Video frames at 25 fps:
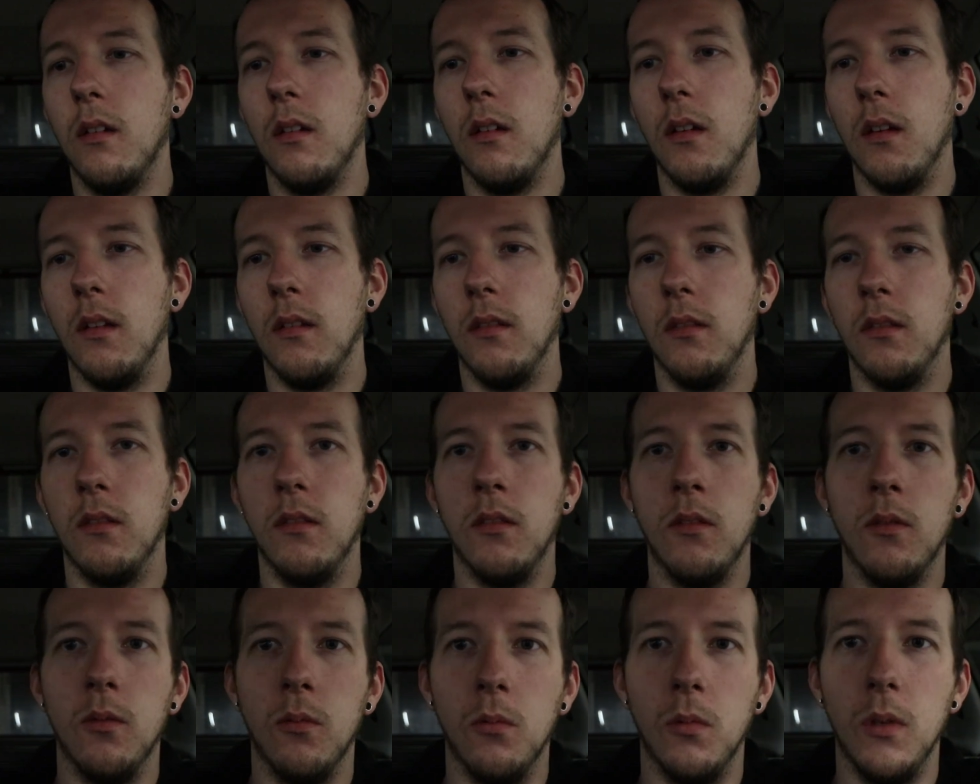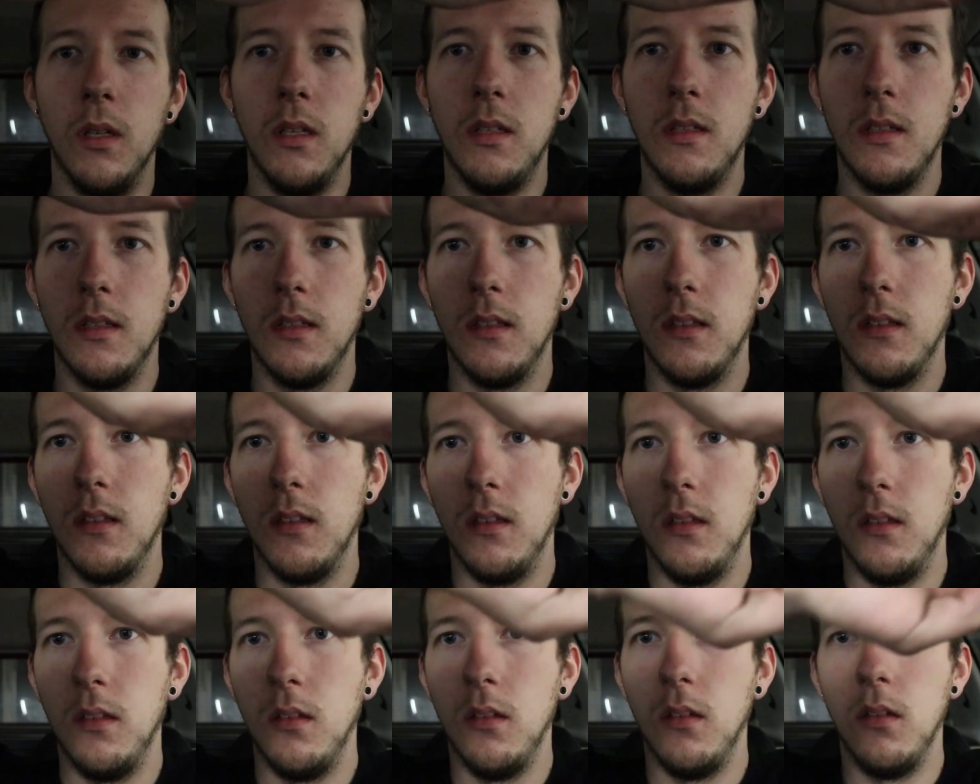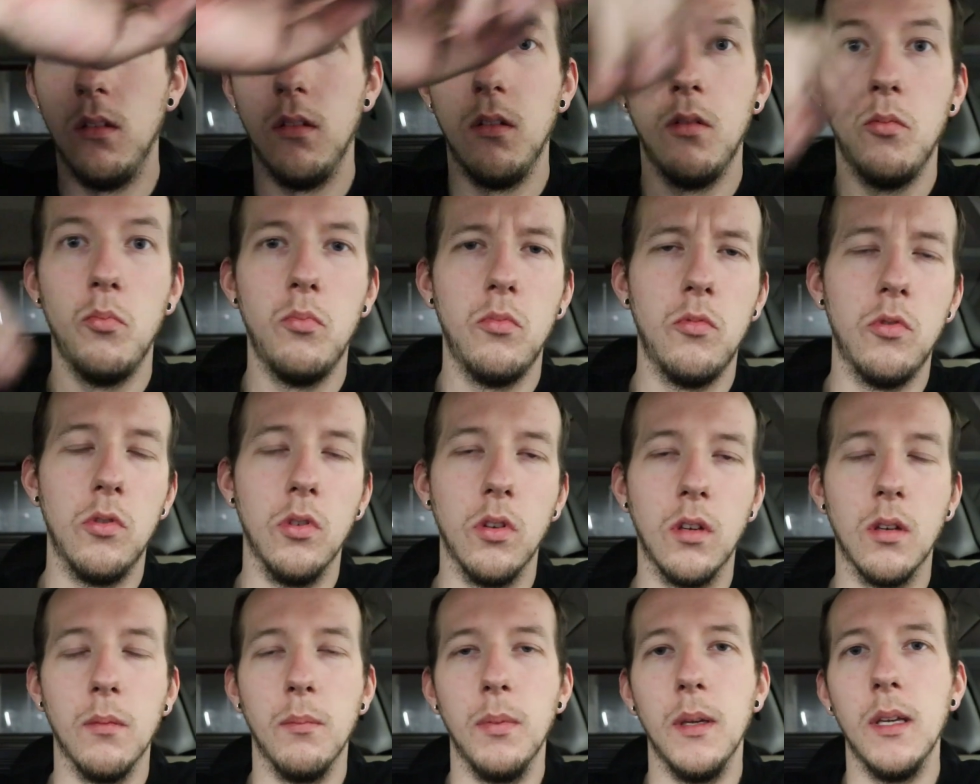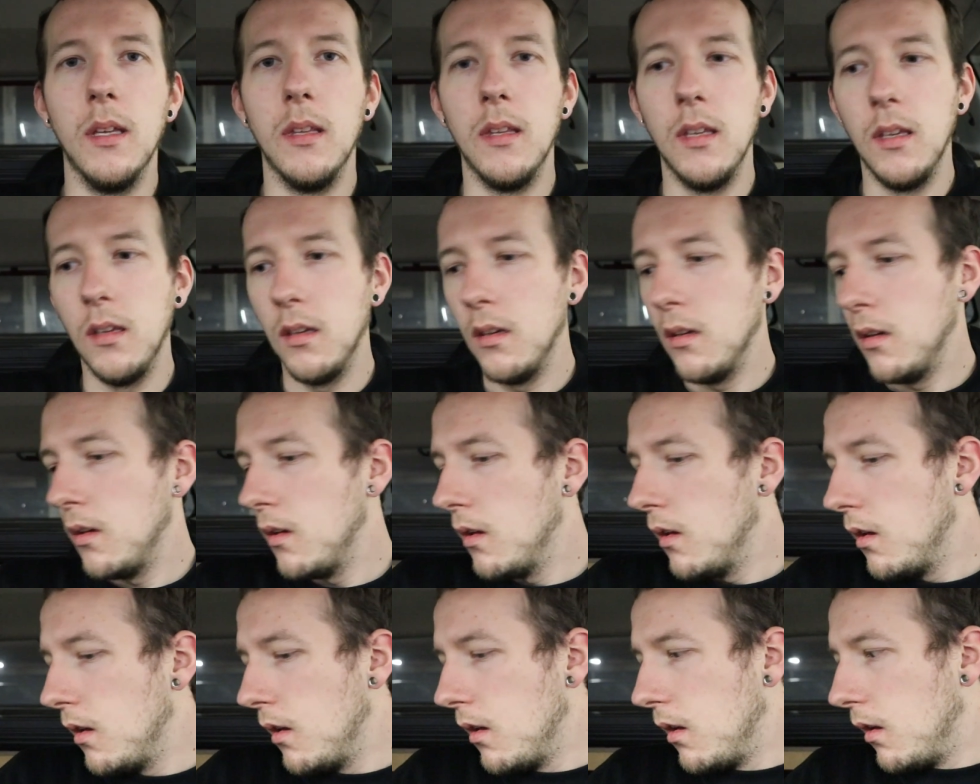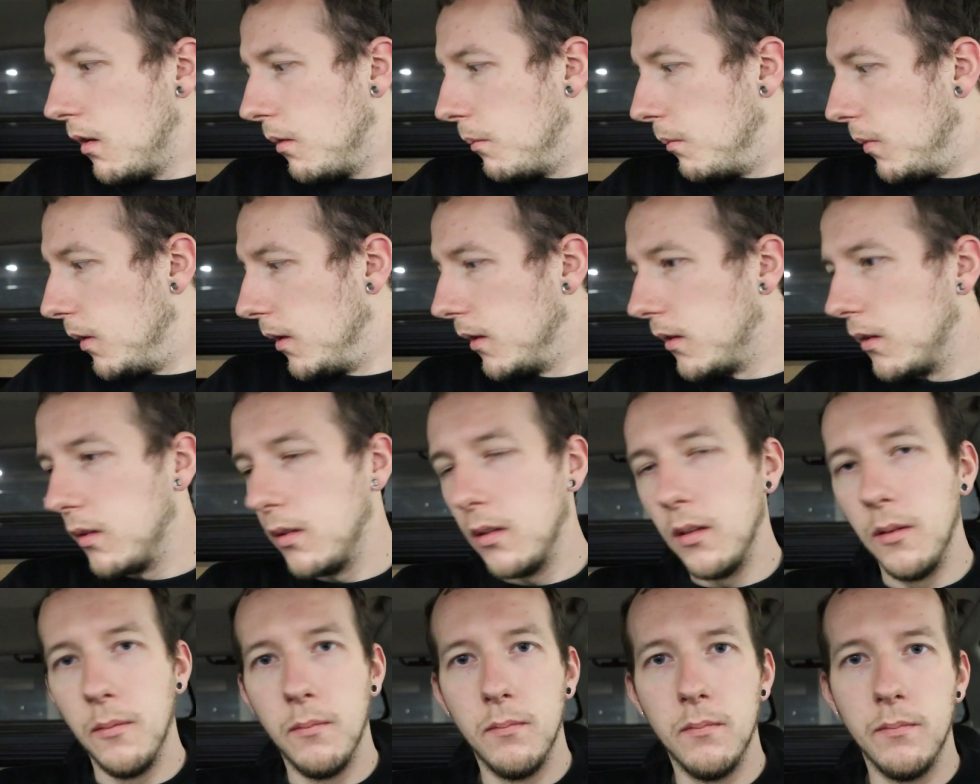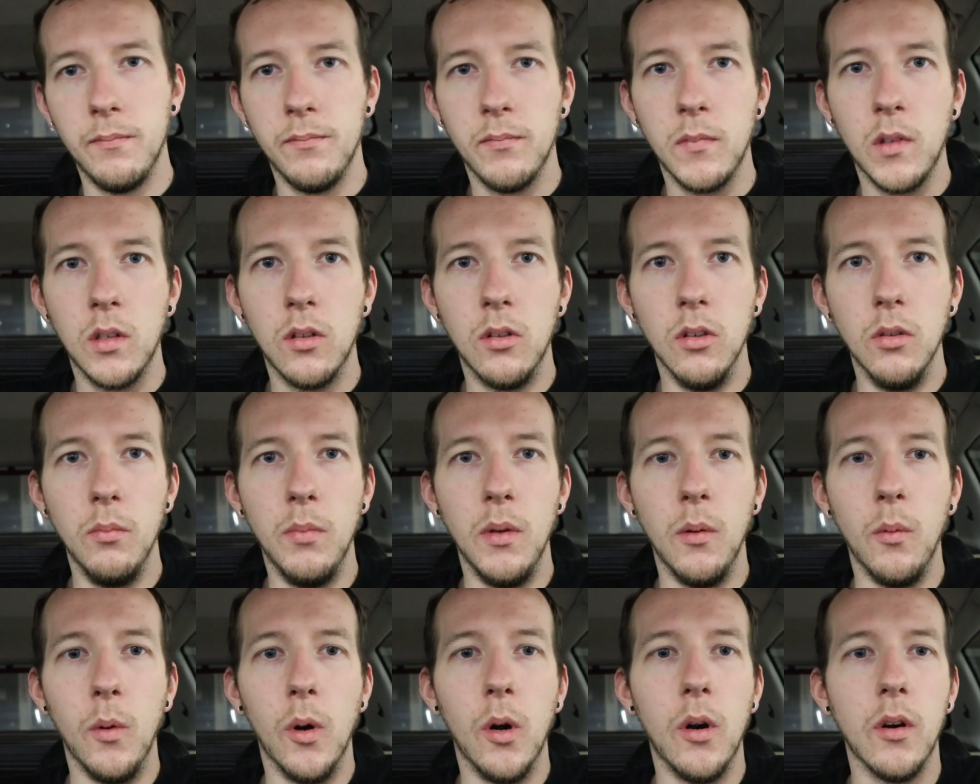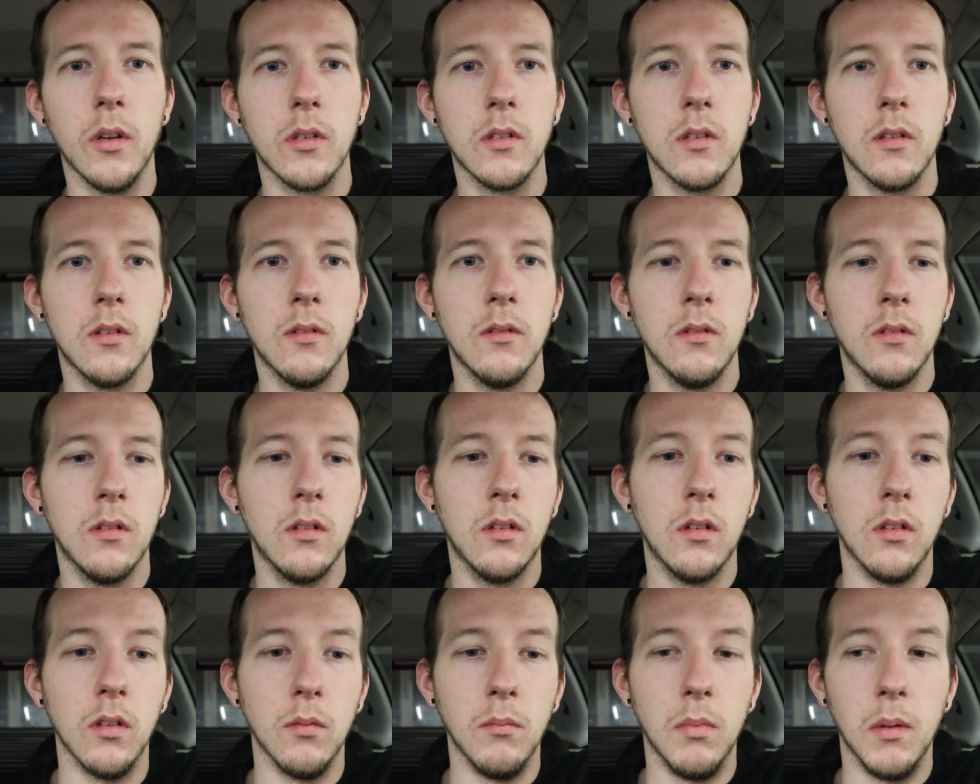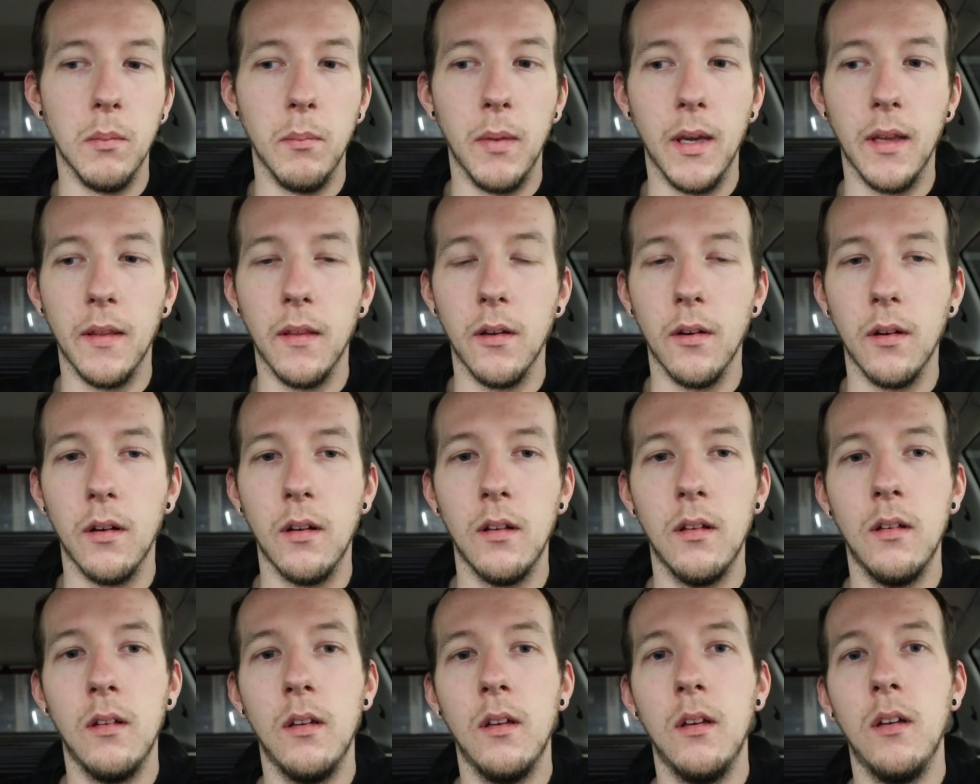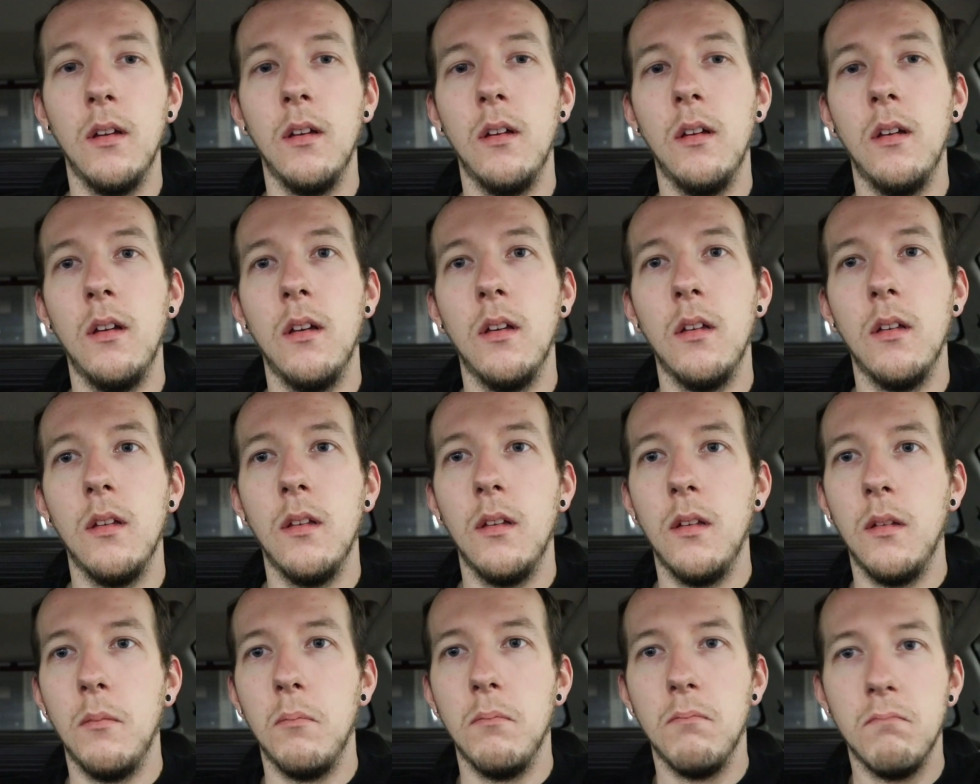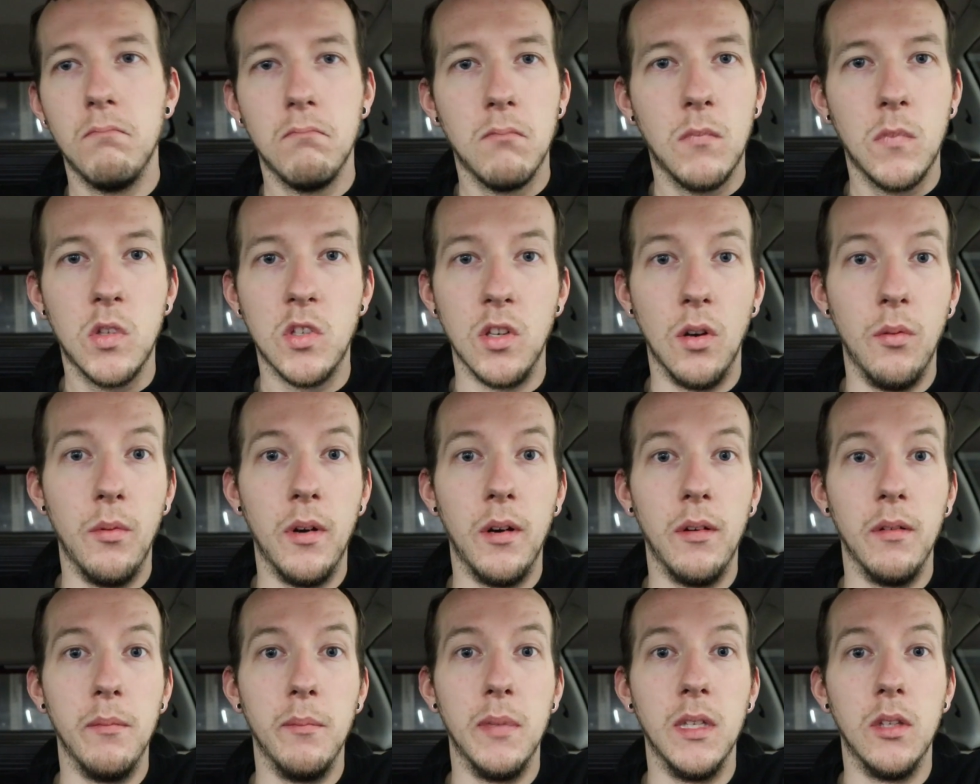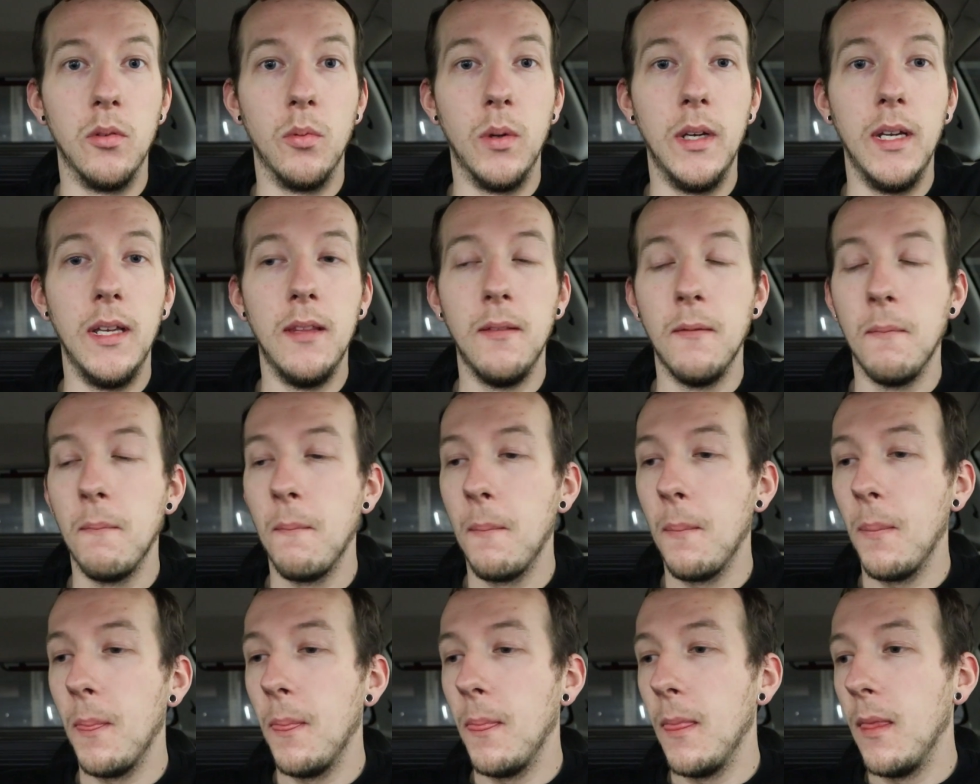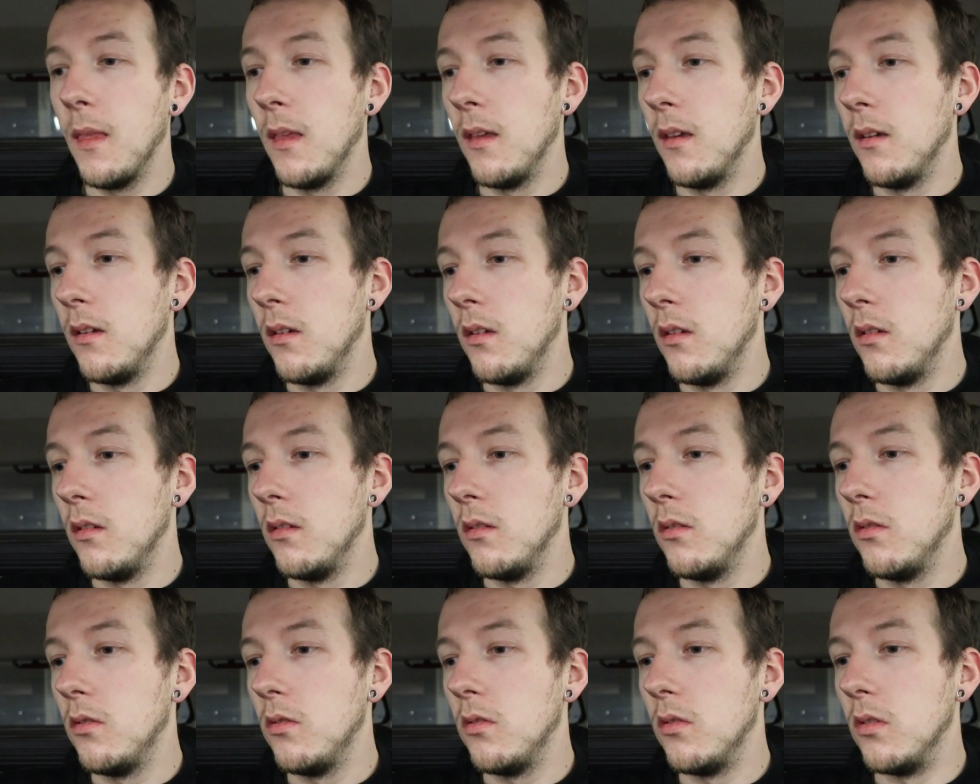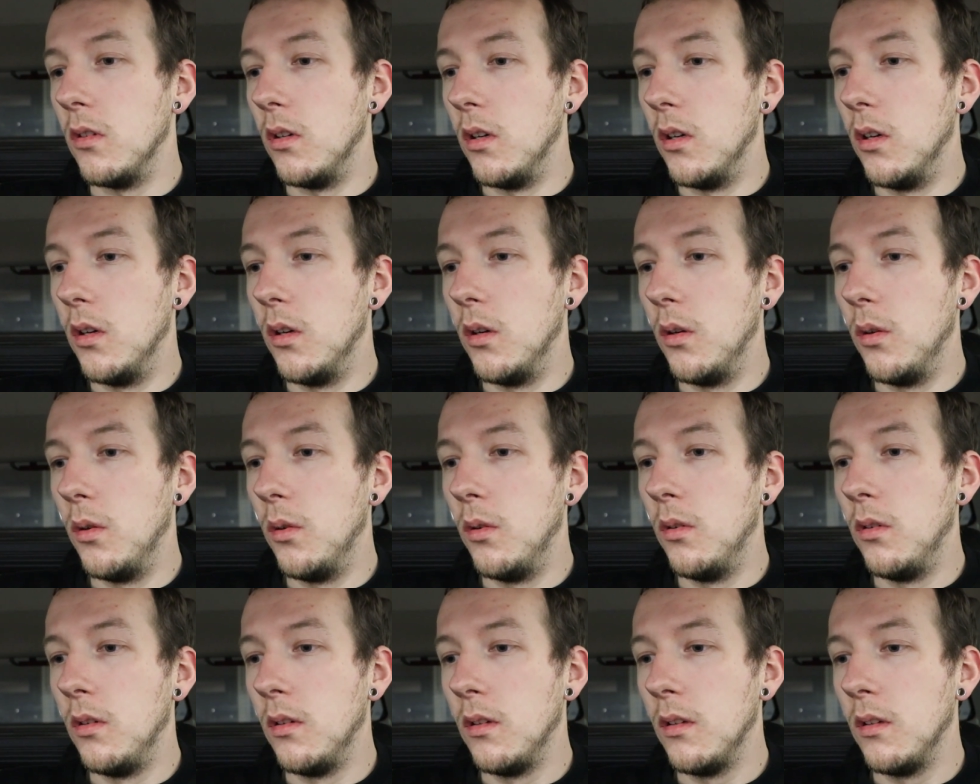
and wrist took a beating, but could be worse, could be better, somewhere in between. So